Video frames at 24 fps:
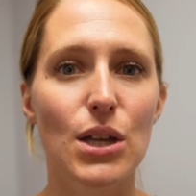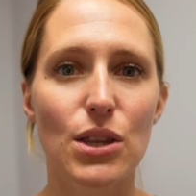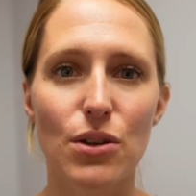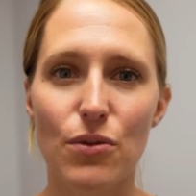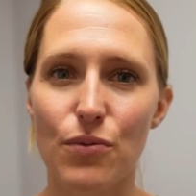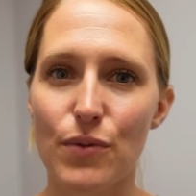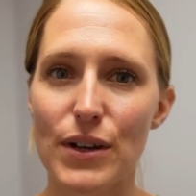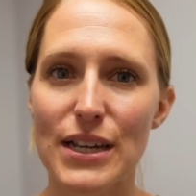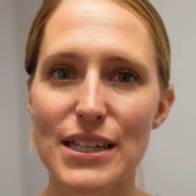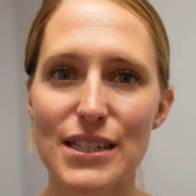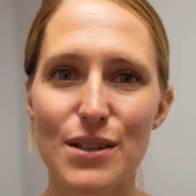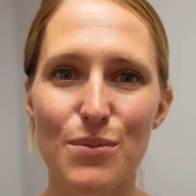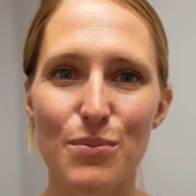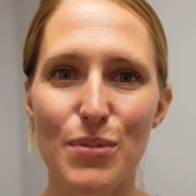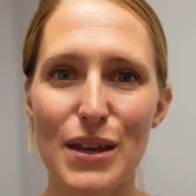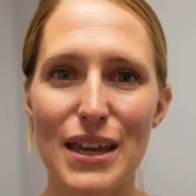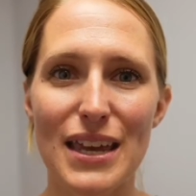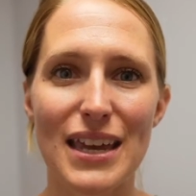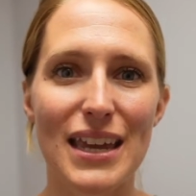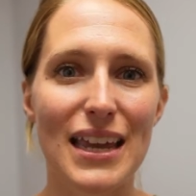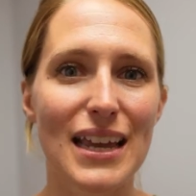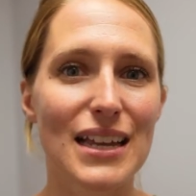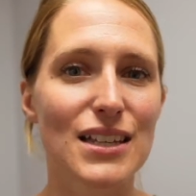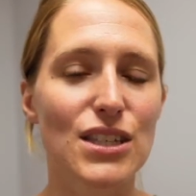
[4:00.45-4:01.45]
The reason
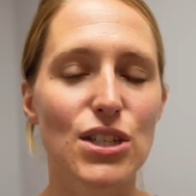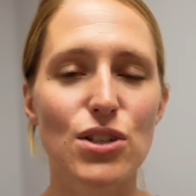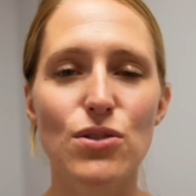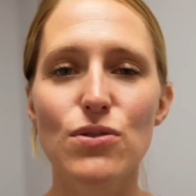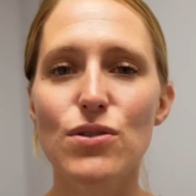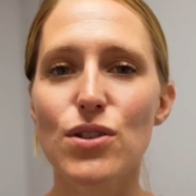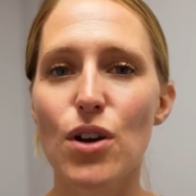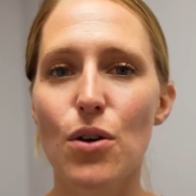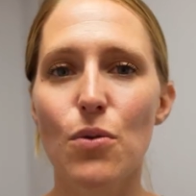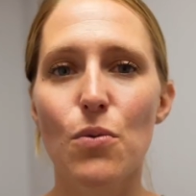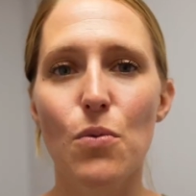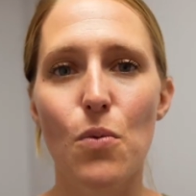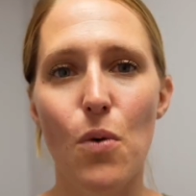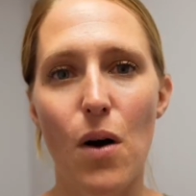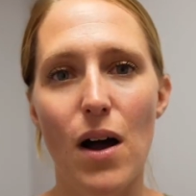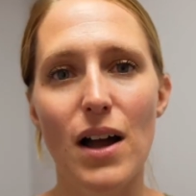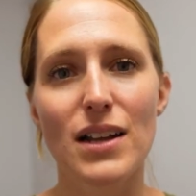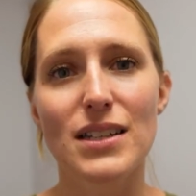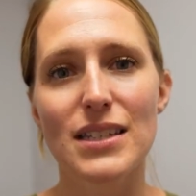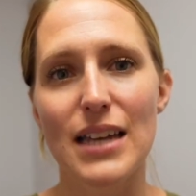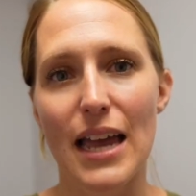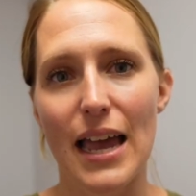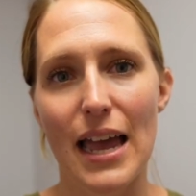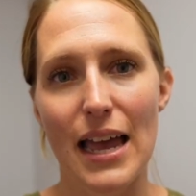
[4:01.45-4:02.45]
being is you don't
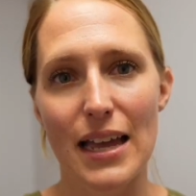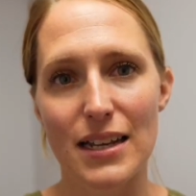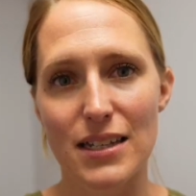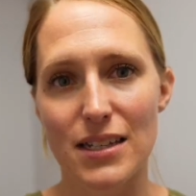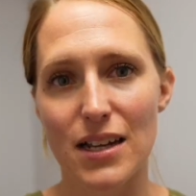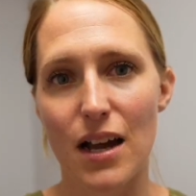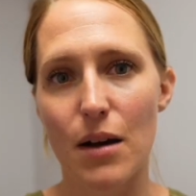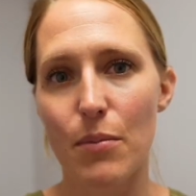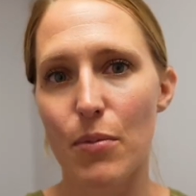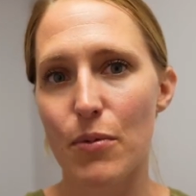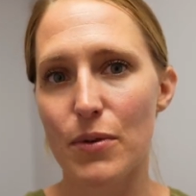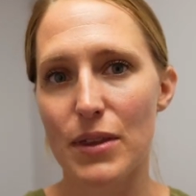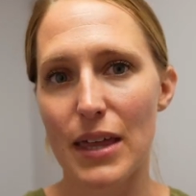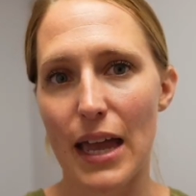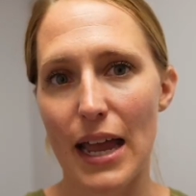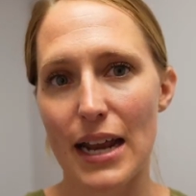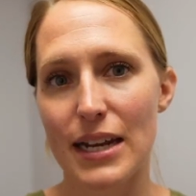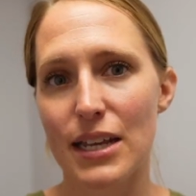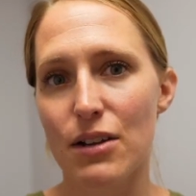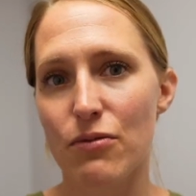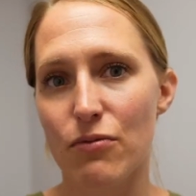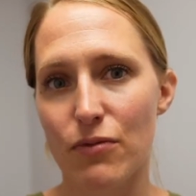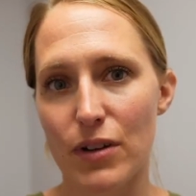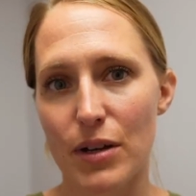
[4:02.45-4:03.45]
want to end up with
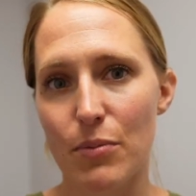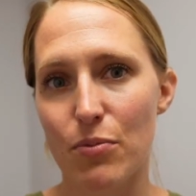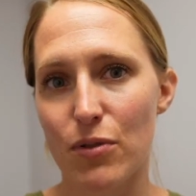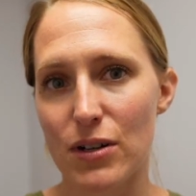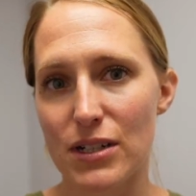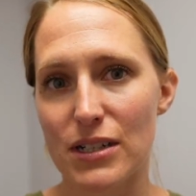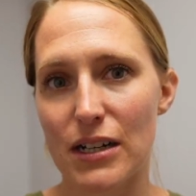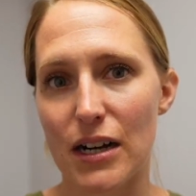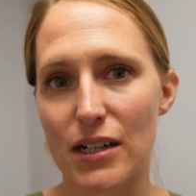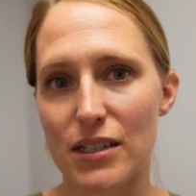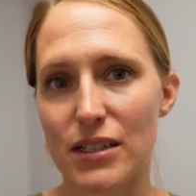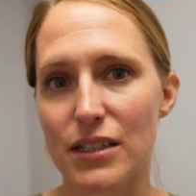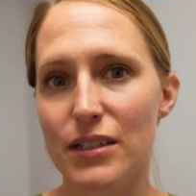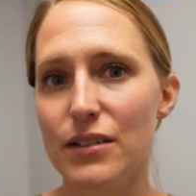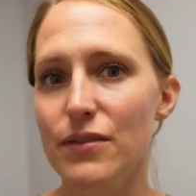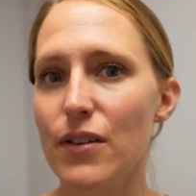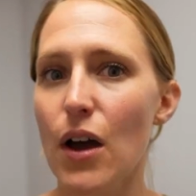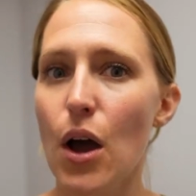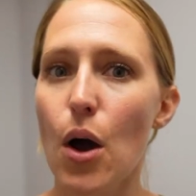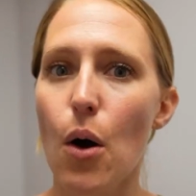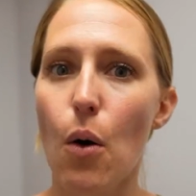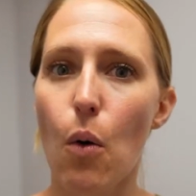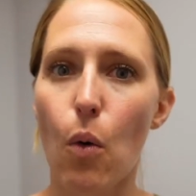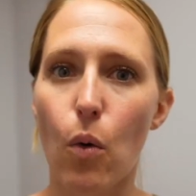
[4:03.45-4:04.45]
any reproductive
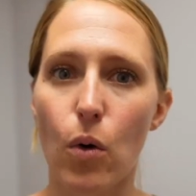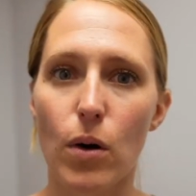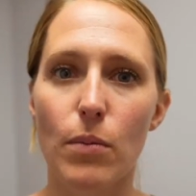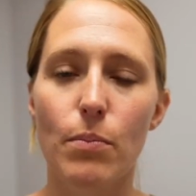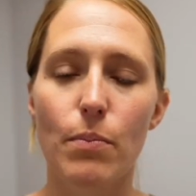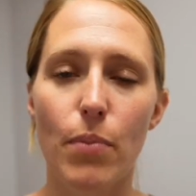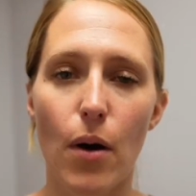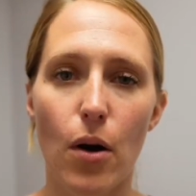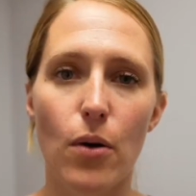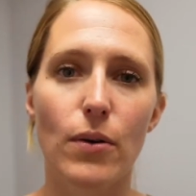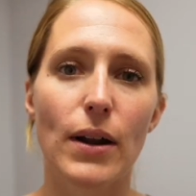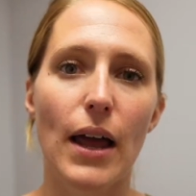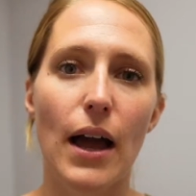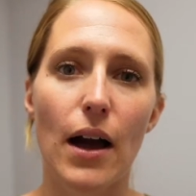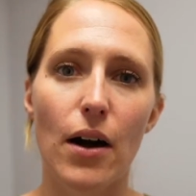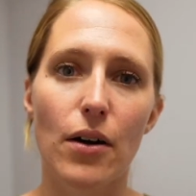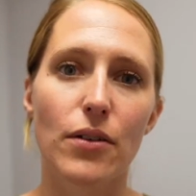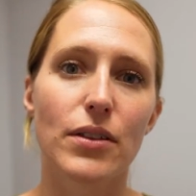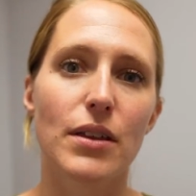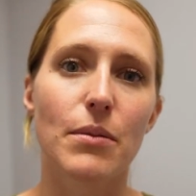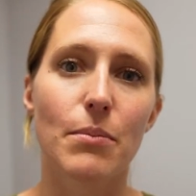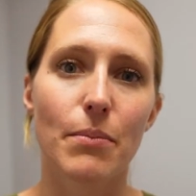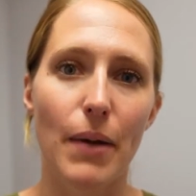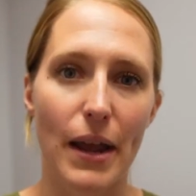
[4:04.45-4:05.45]
or bone
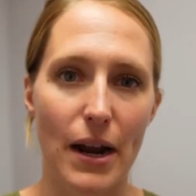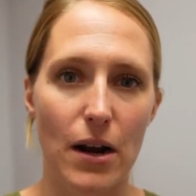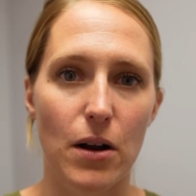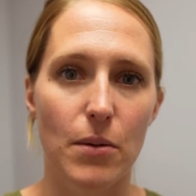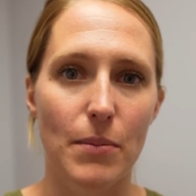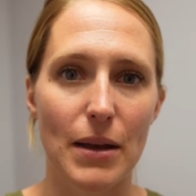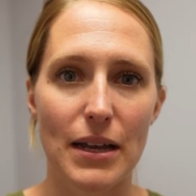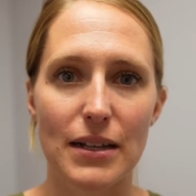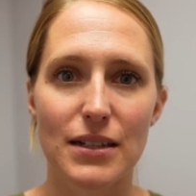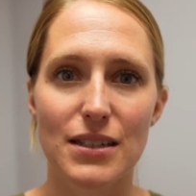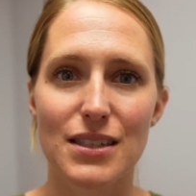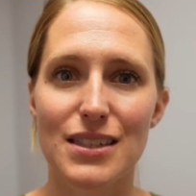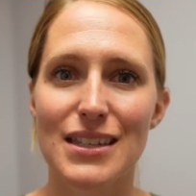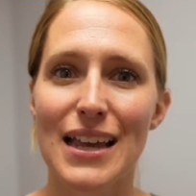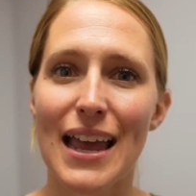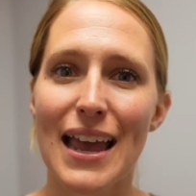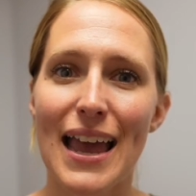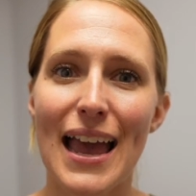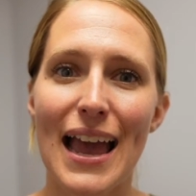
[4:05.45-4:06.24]
health impairments.